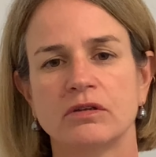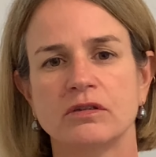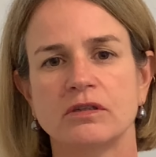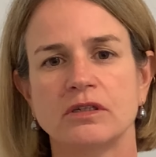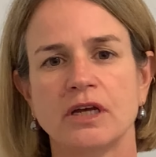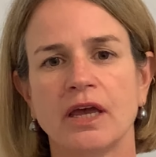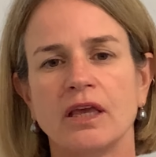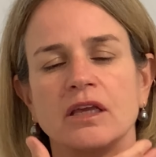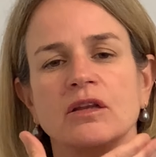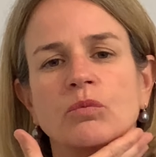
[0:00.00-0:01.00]
Stay
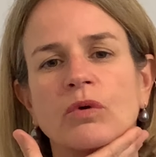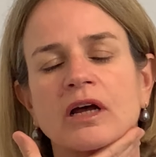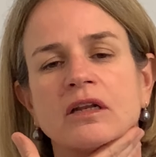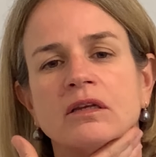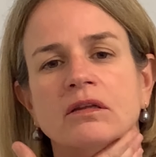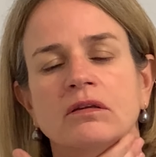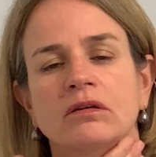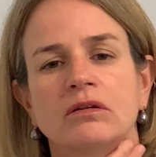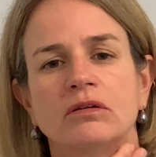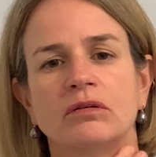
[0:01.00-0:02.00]
in one
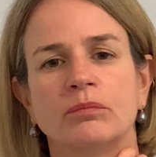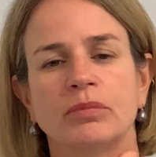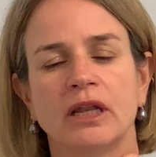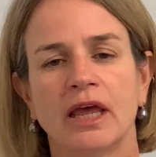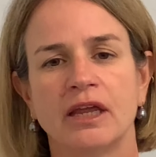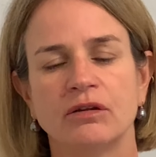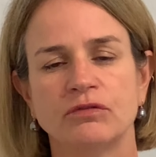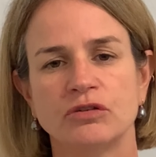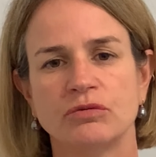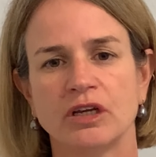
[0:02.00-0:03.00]
plane of
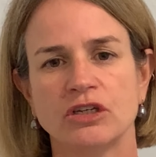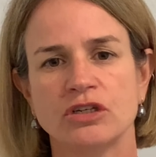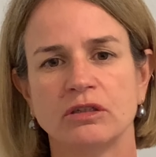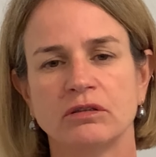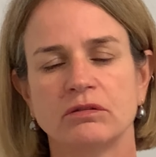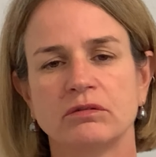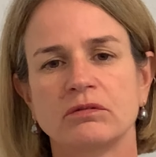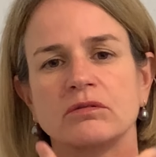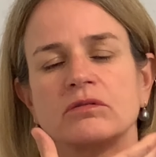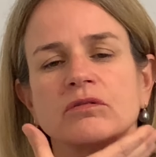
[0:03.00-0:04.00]
direction
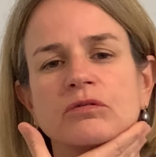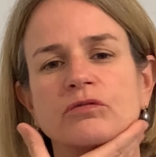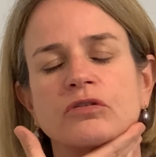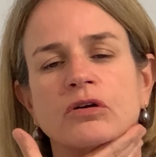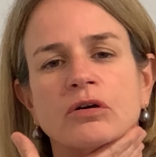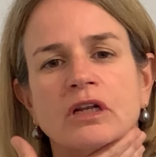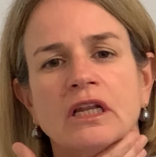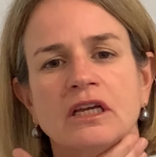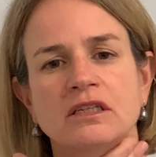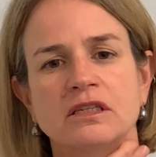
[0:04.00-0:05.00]
for at
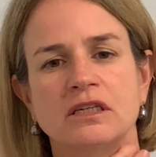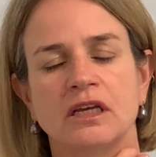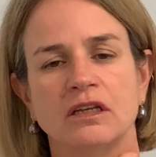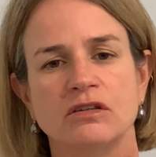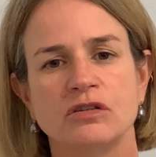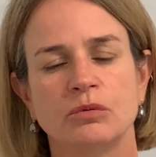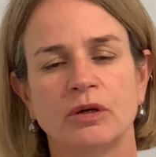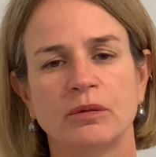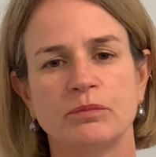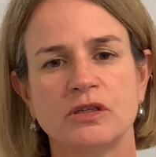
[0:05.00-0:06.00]
least 10
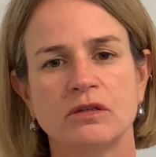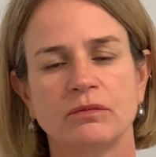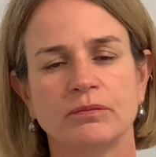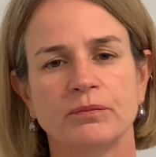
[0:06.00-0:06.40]
sweeps.